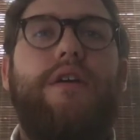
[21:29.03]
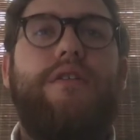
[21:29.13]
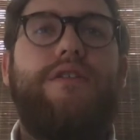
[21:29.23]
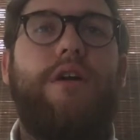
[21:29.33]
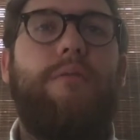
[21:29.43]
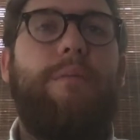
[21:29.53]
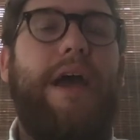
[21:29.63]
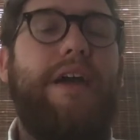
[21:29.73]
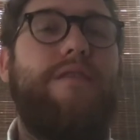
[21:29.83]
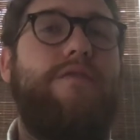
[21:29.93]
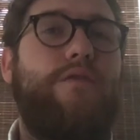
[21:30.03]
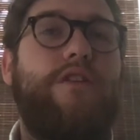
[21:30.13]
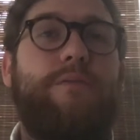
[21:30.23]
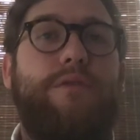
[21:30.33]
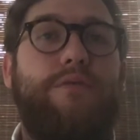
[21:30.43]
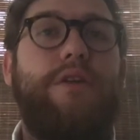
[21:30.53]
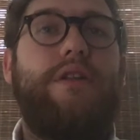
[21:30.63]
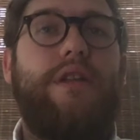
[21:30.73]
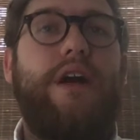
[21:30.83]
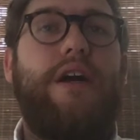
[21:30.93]
So back and forth between
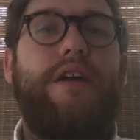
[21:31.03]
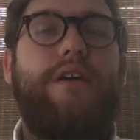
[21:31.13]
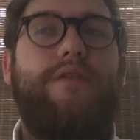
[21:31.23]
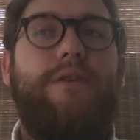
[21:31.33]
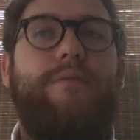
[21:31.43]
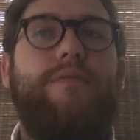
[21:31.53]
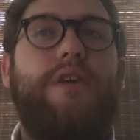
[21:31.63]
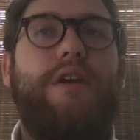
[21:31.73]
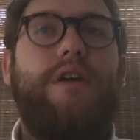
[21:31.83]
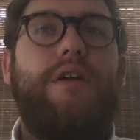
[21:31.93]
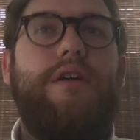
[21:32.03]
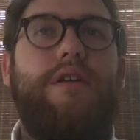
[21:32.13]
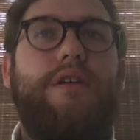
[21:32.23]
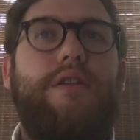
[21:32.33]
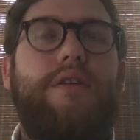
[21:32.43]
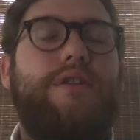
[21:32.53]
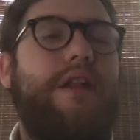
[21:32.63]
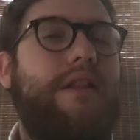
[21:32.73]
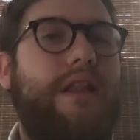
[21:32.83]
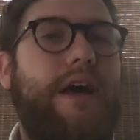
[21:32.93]
a lot of them, there's a
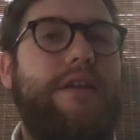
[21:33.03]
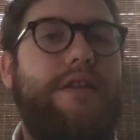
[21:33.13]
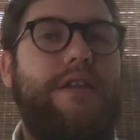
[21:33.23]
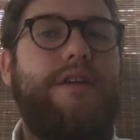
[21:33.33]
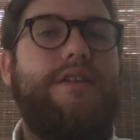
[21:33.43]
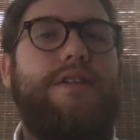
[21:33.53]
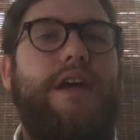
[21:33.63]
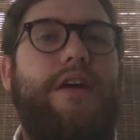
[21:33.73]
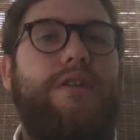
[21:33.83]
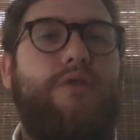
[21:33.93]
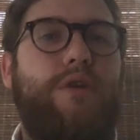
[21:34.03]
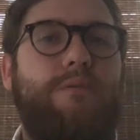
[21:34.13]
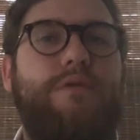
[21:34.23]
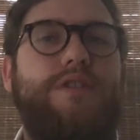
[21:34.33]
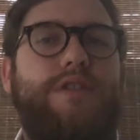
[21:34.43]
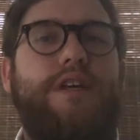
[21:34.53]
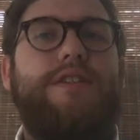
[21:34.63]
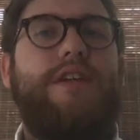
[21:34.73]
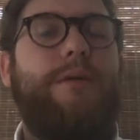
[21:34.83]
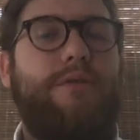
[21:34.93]
lot of things now that QuickBooks
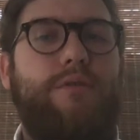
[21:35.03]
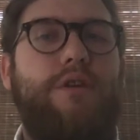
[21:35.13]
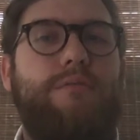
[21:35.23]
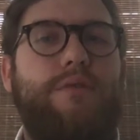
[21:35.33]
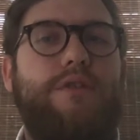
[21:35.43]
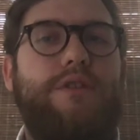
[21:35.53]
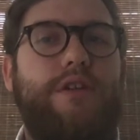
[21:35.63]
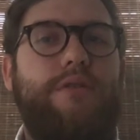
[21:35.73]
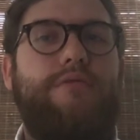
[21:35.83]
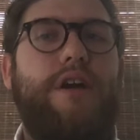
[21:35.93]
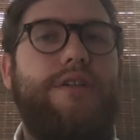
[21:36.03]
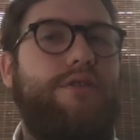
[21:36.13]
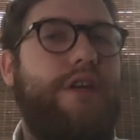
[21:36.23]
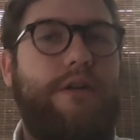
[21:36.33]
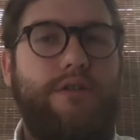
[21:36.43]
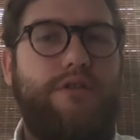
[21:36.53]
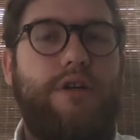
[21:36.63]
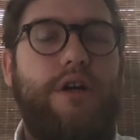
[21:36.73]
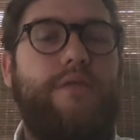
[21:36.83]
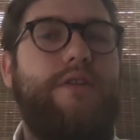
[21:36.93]
Desktop and QuickBooks Enterprise are now a
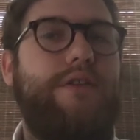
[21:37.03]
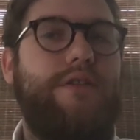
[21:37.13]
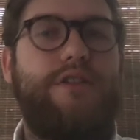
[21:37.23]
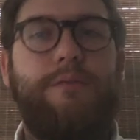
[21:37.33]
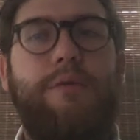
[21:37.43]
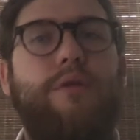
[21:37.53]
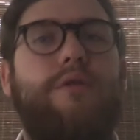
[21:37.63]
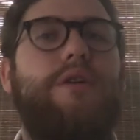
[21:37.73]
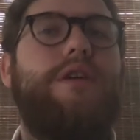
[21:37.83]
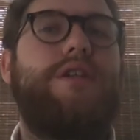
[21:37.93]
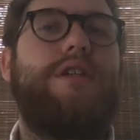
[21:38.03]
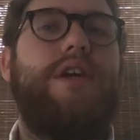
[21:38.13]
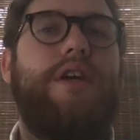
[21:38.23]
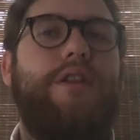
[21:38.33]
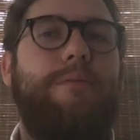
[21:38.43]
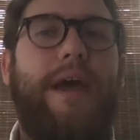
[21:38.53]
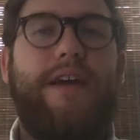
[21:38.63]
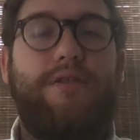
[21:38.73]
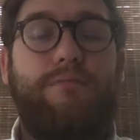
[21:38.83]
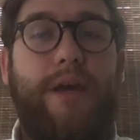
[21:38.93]
draw. The support, the
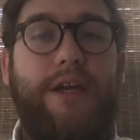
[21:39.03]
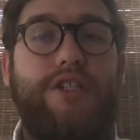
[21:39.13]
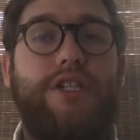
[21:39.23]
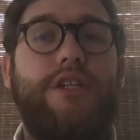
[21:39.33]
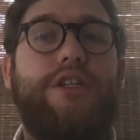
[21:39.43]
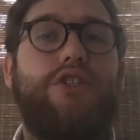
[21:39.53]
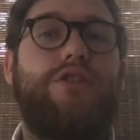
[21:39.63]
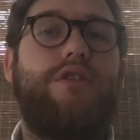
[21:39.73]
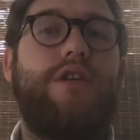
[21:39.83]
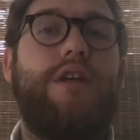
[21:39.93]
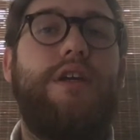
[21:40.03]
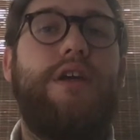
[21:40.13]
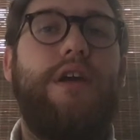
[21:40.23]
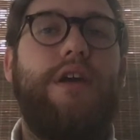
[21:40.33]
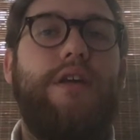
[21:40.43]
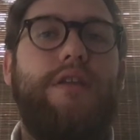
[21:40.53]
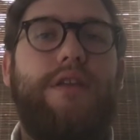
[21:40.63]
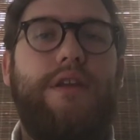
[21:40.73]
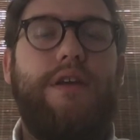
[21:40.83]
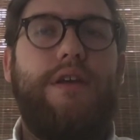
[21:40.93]
batch entry,
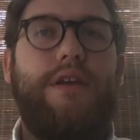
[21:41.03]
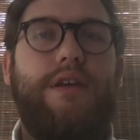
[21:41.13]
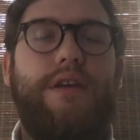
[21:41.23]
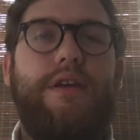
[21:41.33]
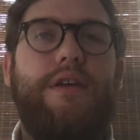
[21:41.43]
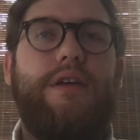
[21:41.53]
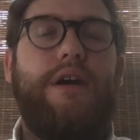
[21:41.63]
the